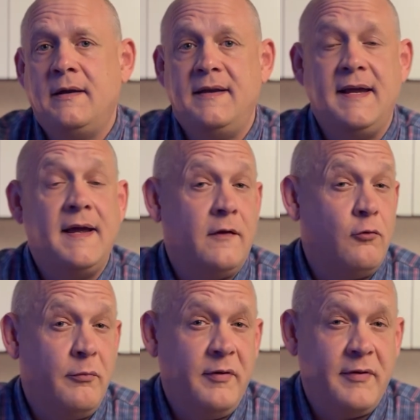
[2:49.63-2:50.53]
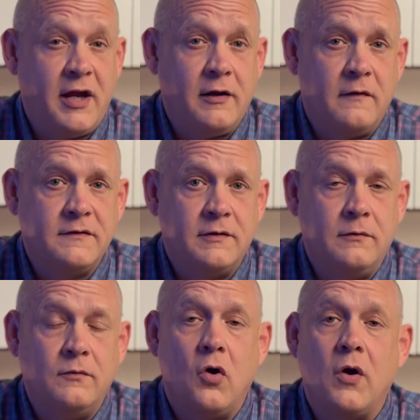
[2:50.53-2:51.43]
debt that will be paid off
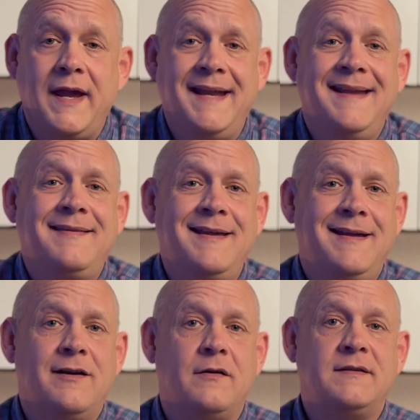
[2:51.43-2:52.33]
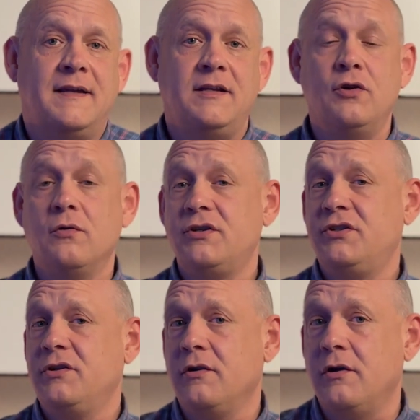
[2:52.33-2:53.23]
soon, or anything else that you are
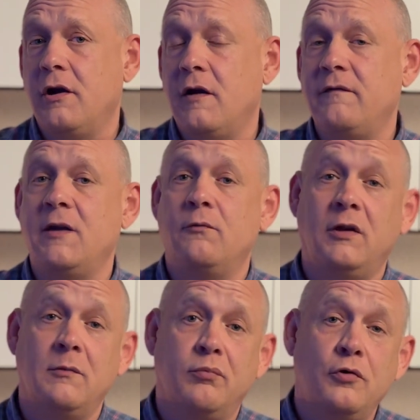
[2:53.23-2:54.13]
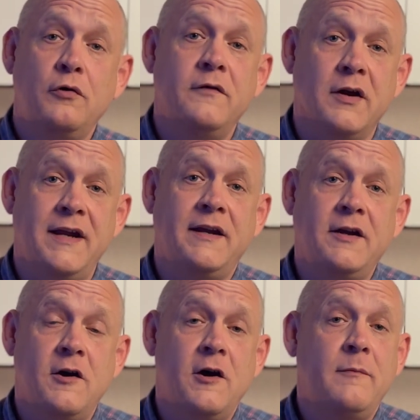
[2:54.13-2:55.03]
sure of and will improve your
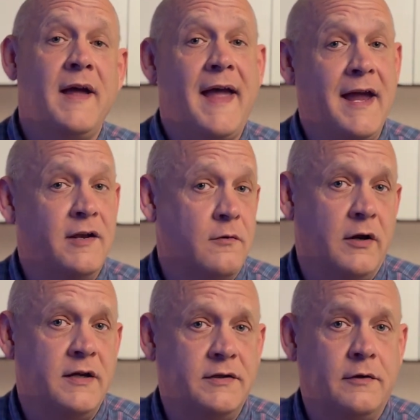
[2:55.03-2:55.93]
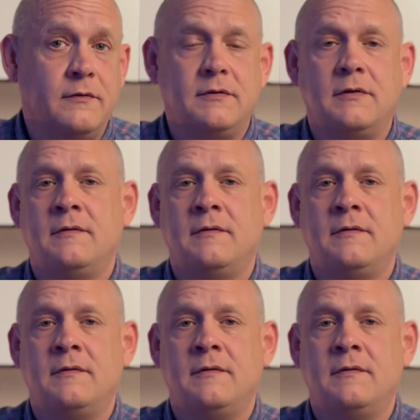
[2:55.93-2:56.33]
income and your ratios.